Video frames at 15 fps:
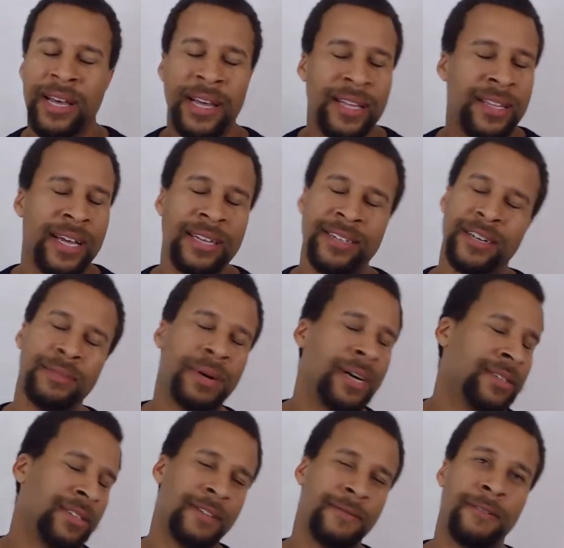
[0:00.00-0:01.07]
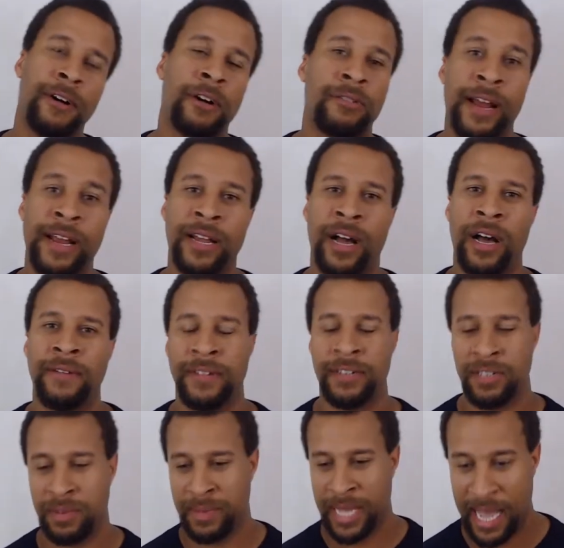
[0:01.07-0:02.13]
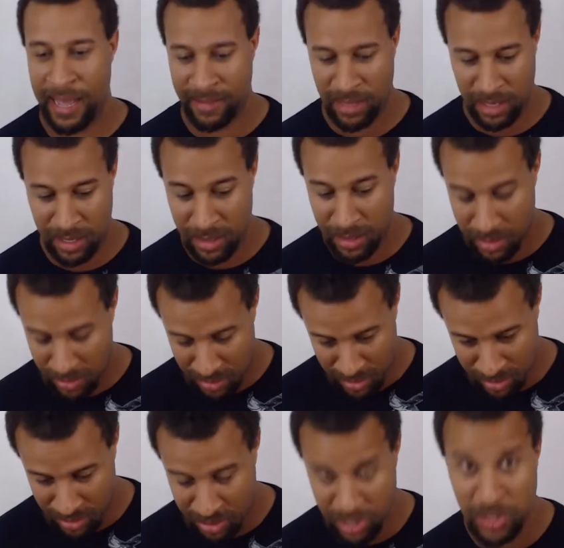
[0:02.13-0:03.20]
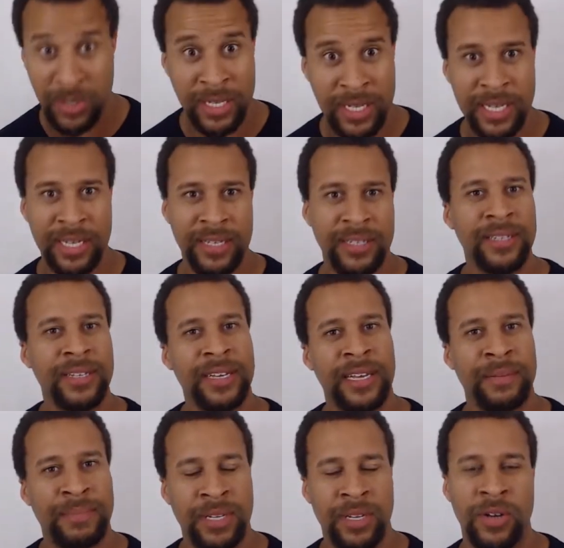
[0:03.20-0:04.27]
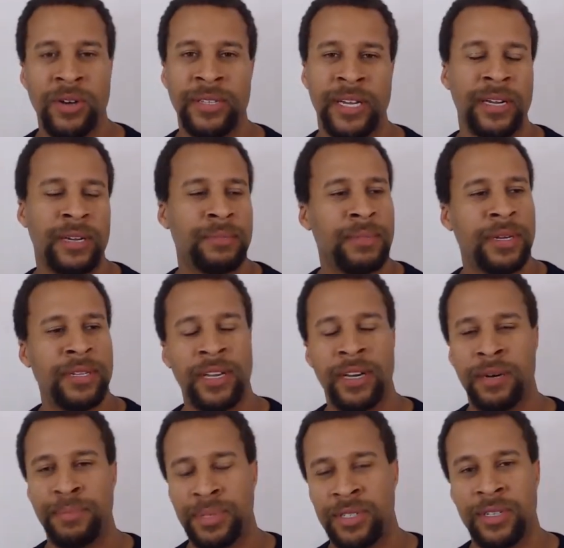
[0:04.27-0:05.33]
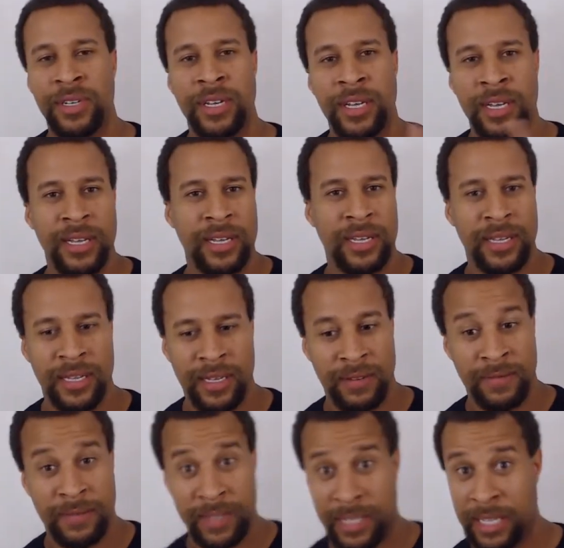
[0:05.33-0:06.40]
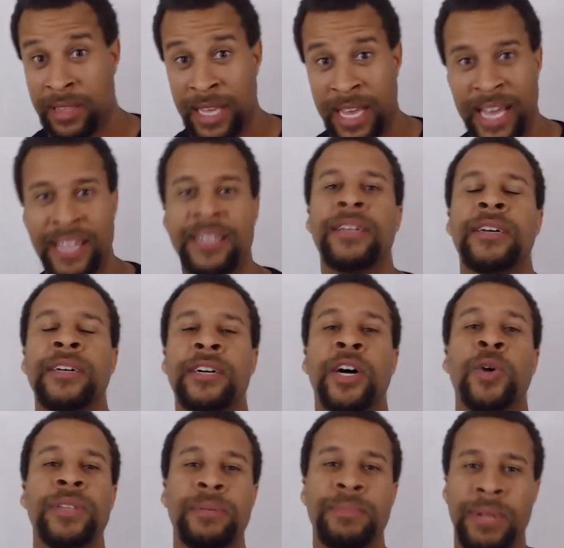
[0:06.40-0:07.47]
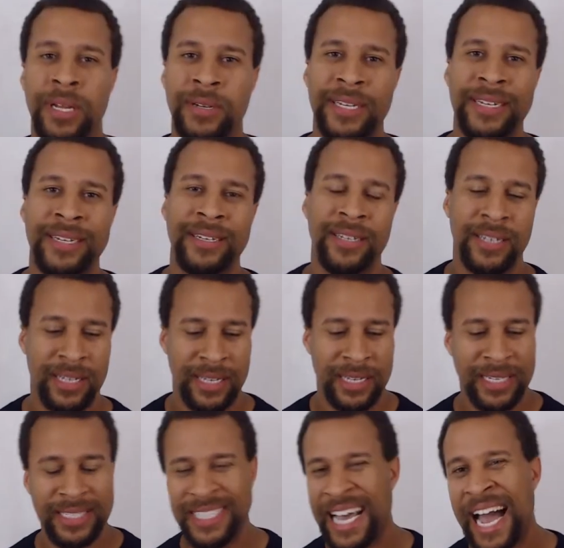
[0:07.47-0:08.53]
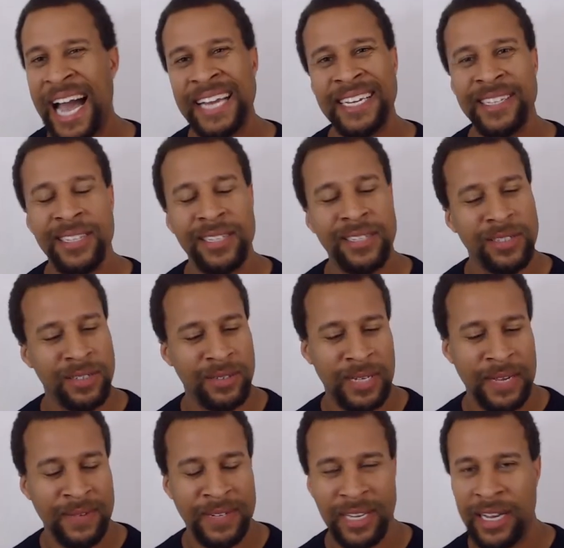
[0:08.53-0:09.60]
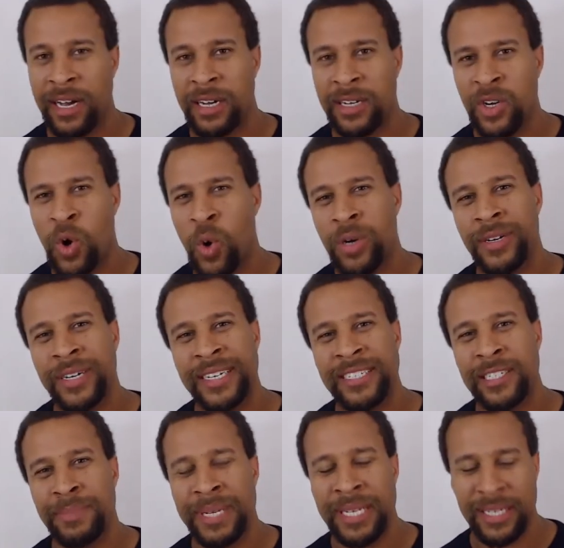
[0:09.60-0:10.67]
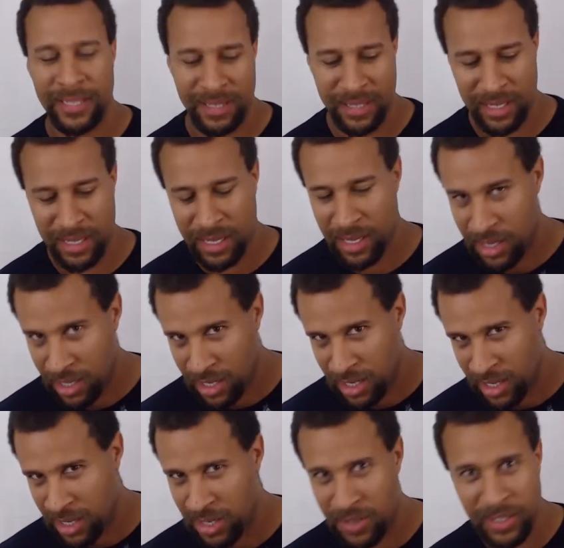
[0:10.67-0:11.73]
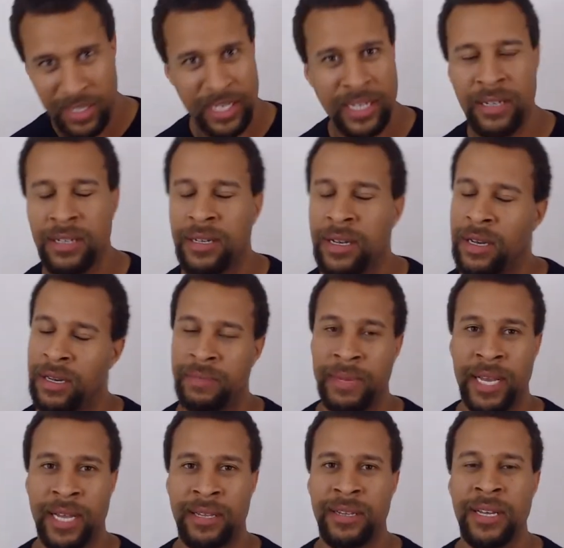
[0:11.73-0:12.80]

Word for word: that dough is going to fall right off, and you're going to have to do it again and put it on there. But no, psh, forget that. Go with the bloney, Tiny little, even a, a quarter inch piece. Hook it on there. Oh, man.